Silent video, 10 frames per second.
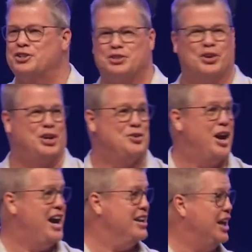a story,
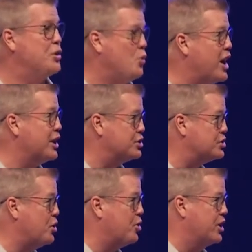right? Like, what a
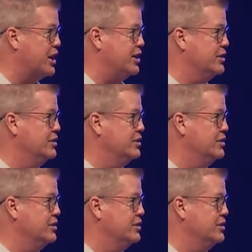story.